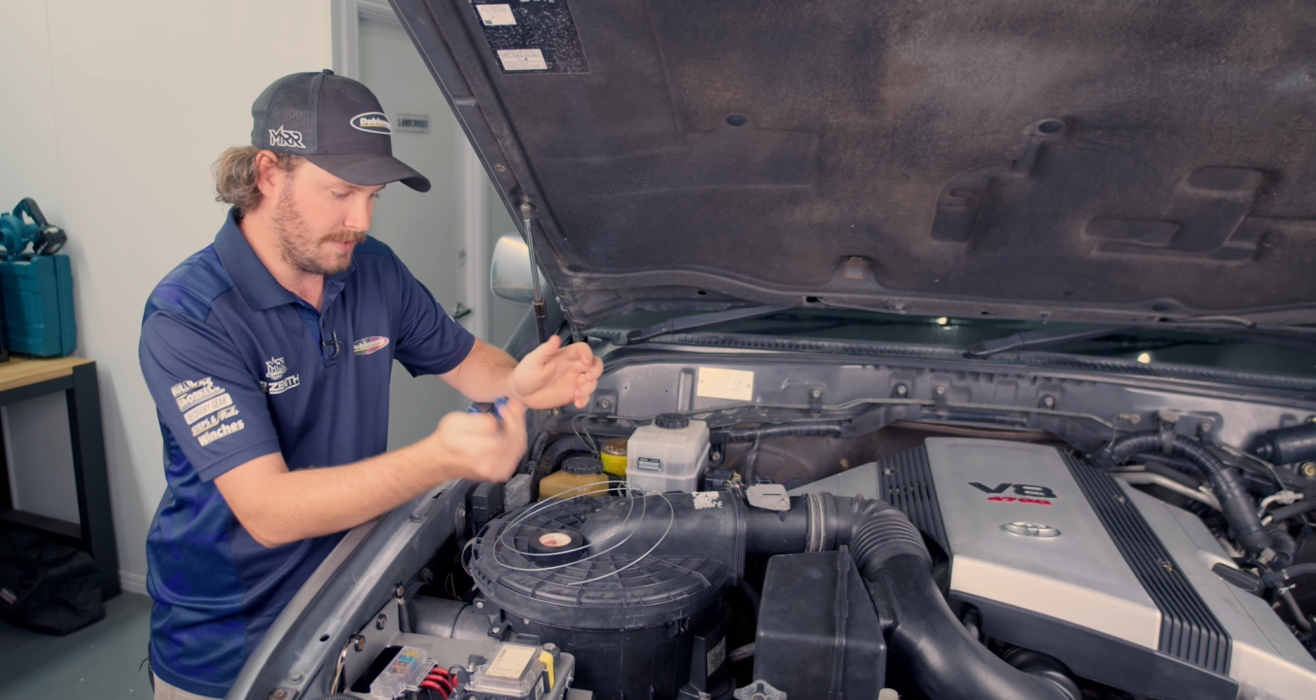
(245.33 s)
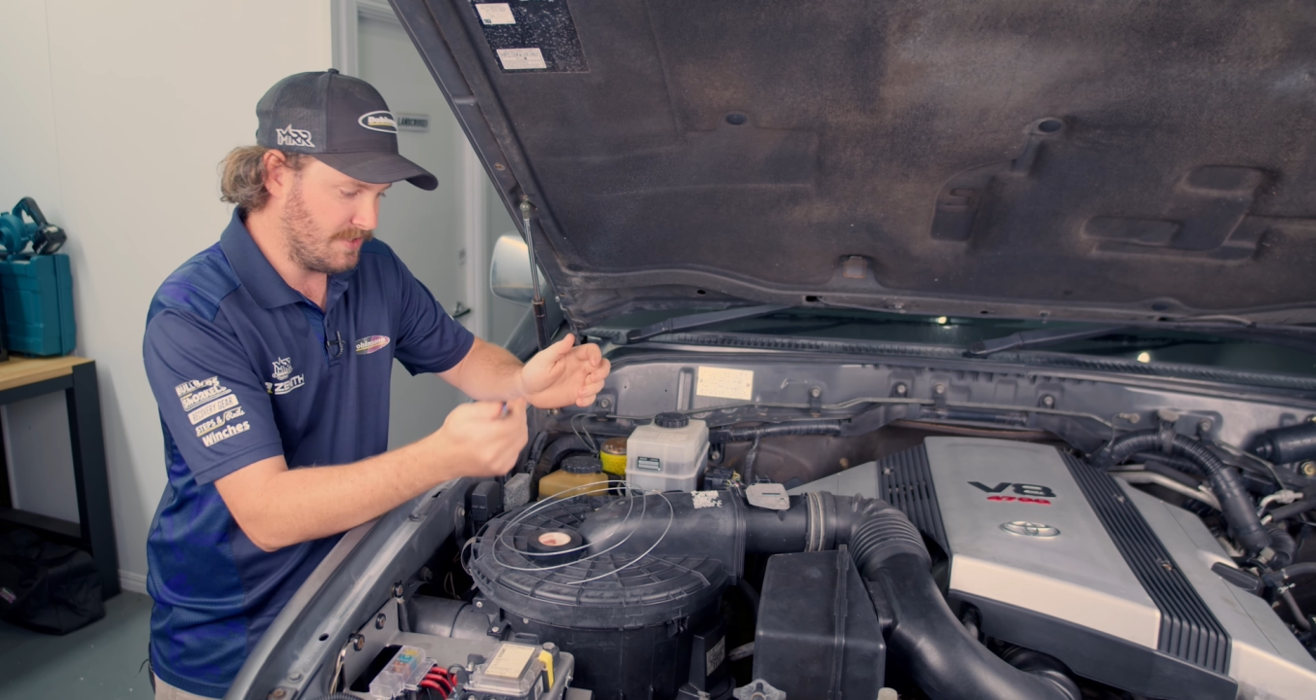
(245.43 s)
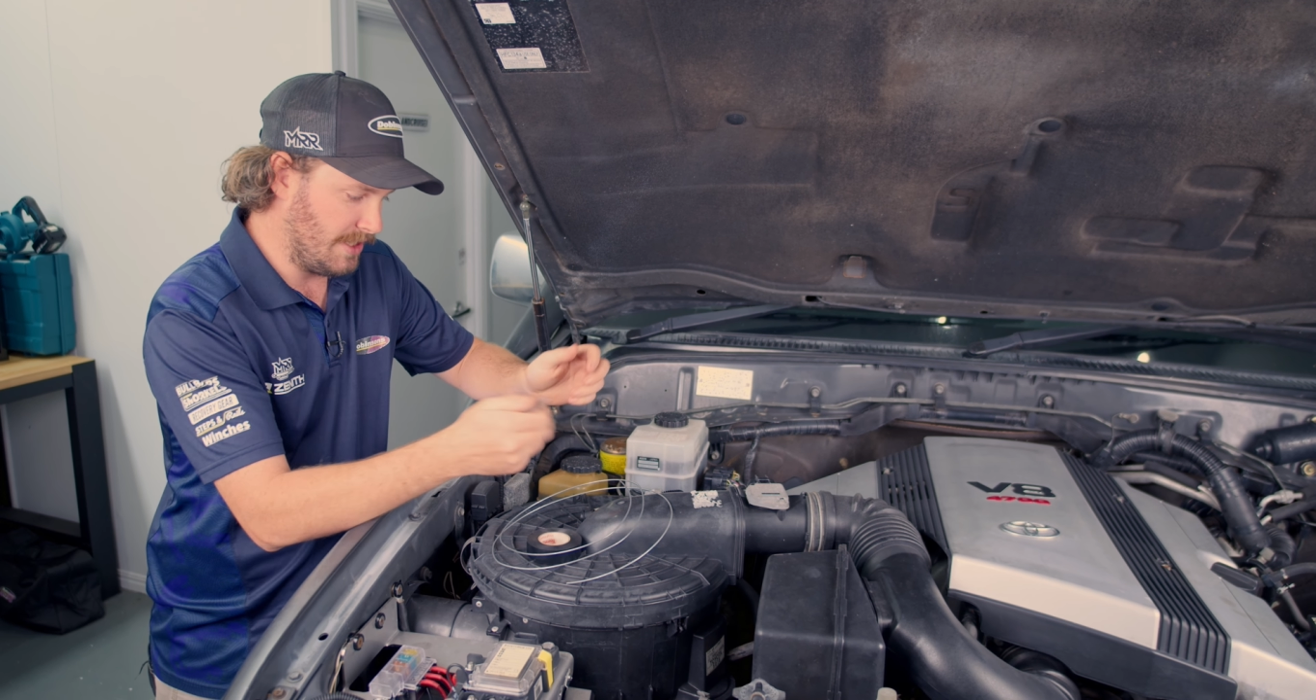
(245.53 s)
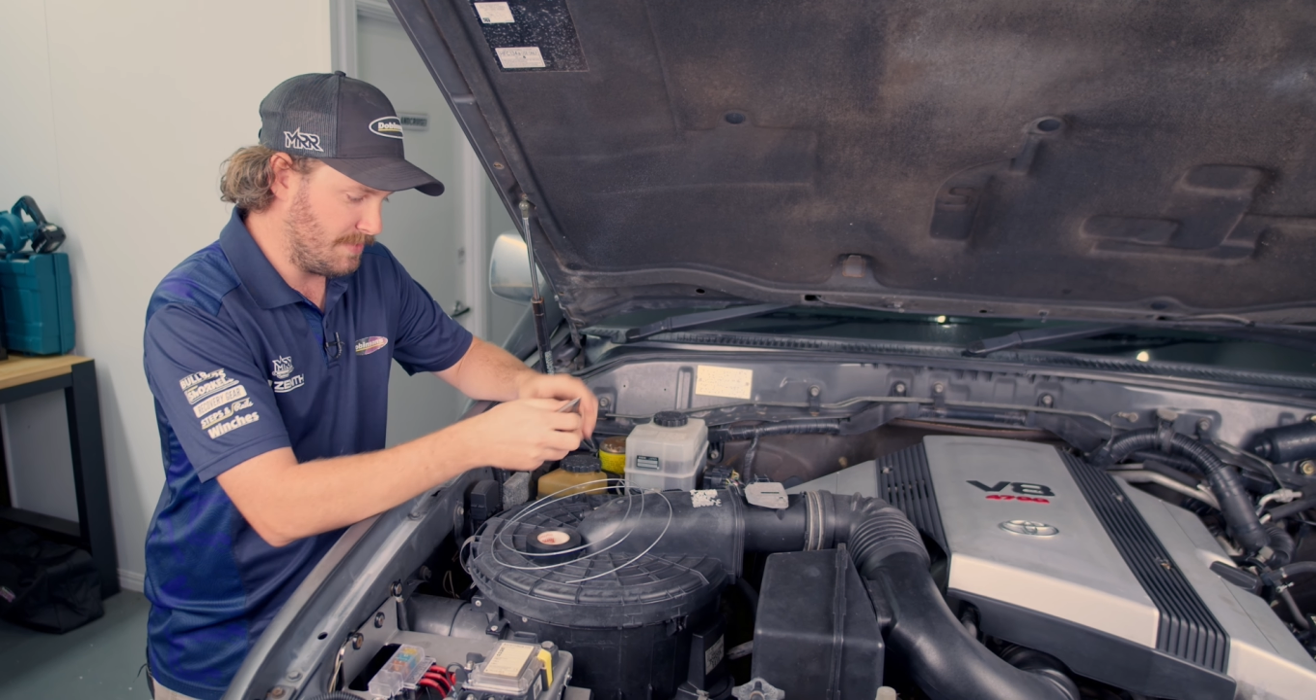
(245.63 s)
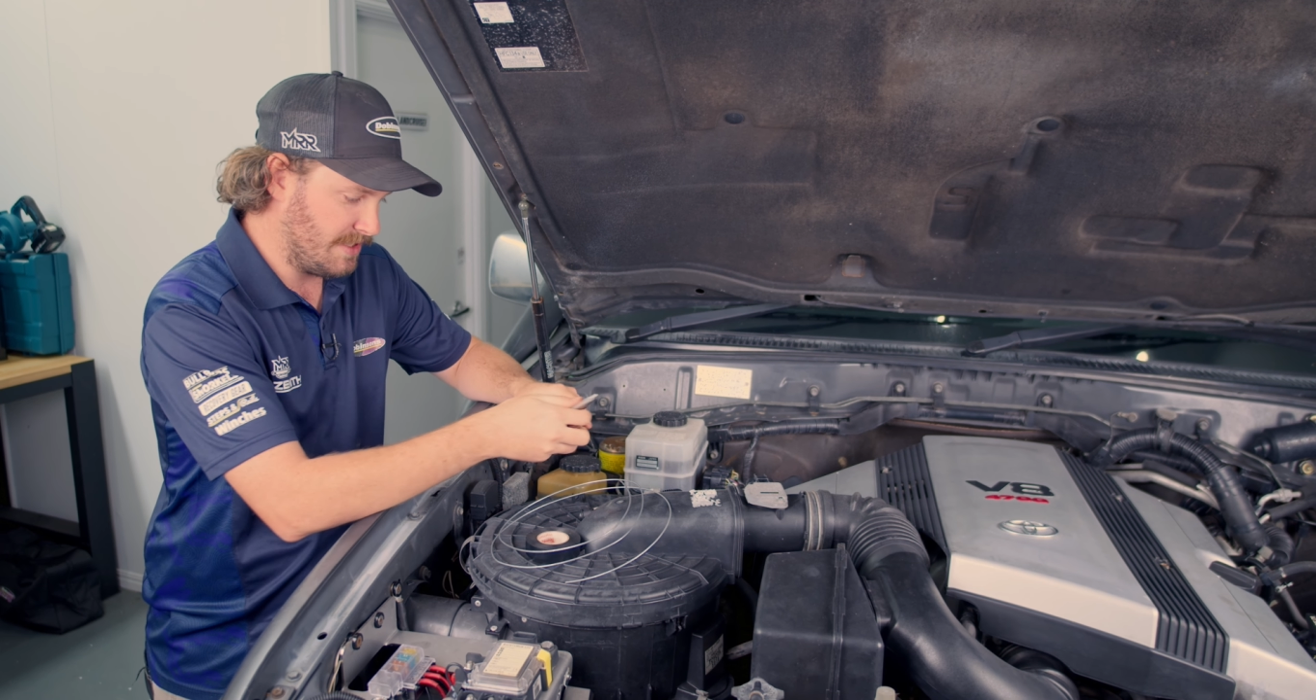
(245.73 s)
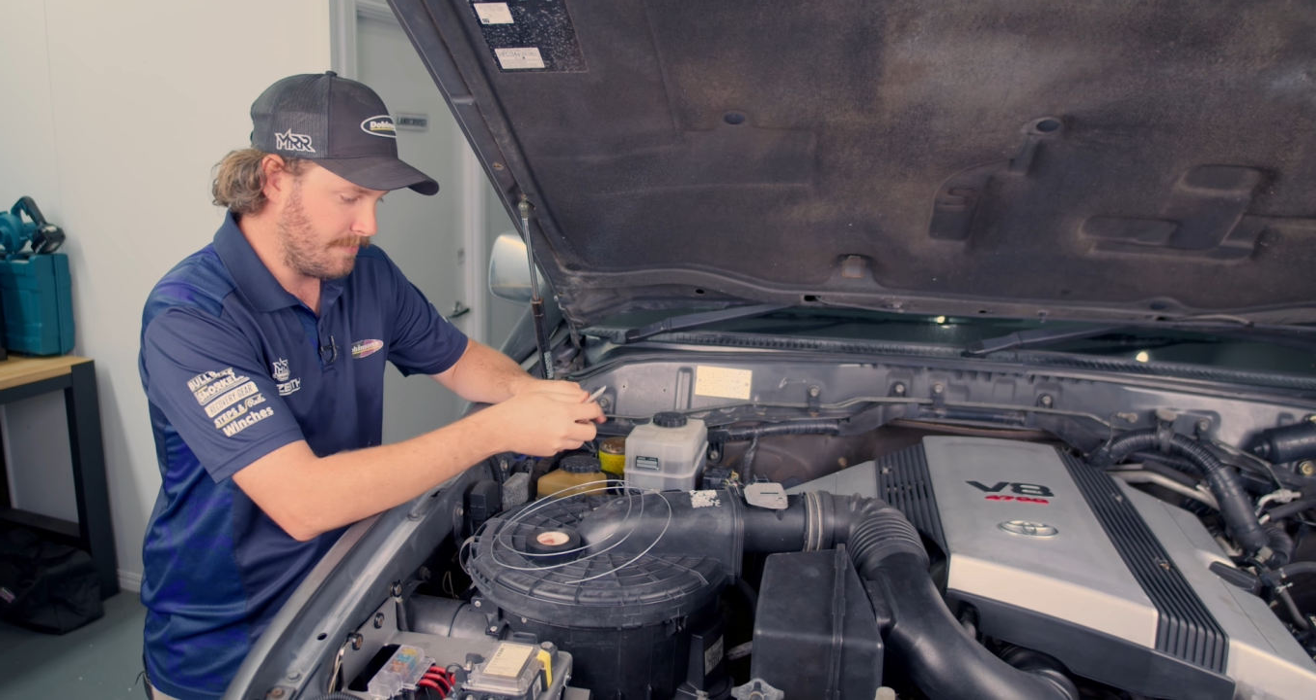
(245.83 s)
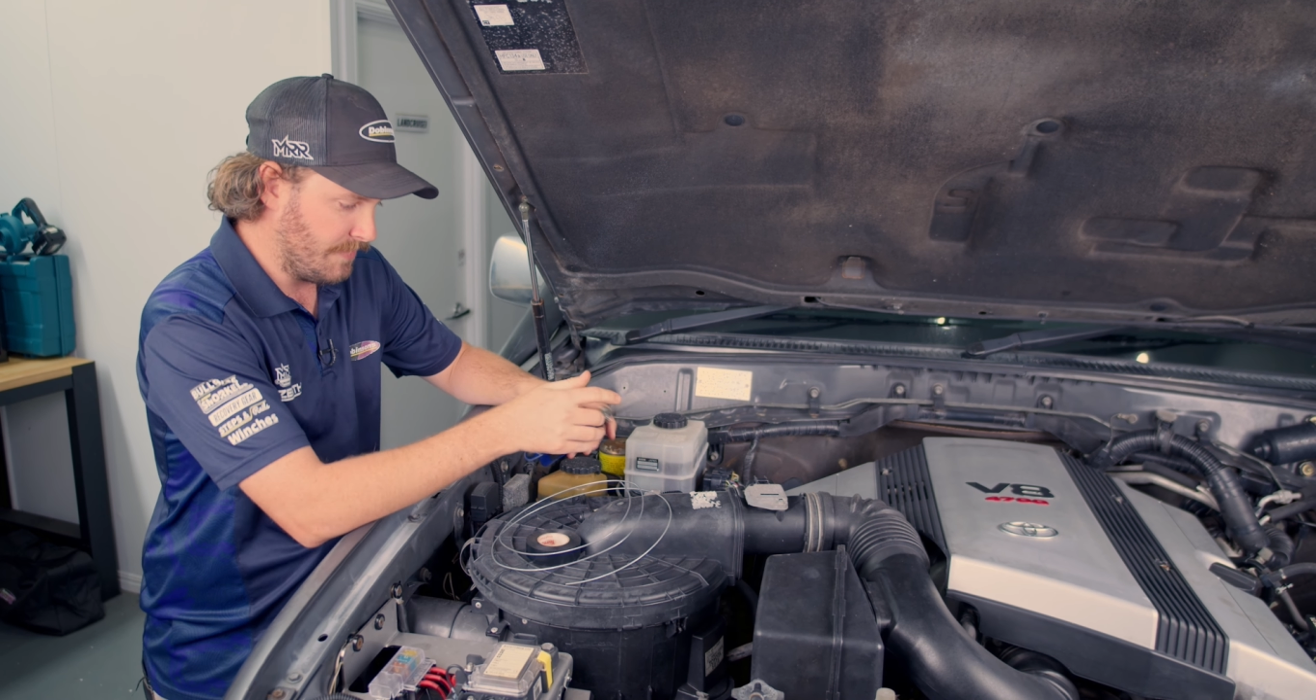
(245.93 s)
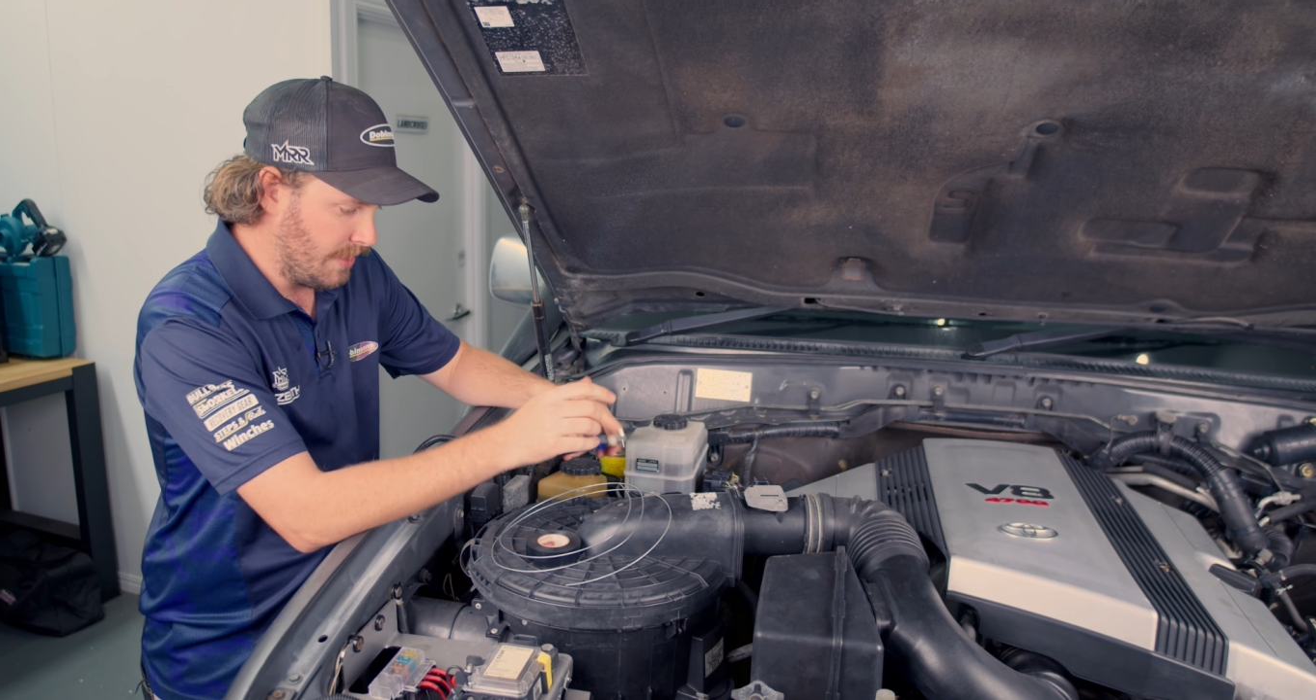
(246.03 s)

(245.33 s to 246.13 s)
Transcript: some snips.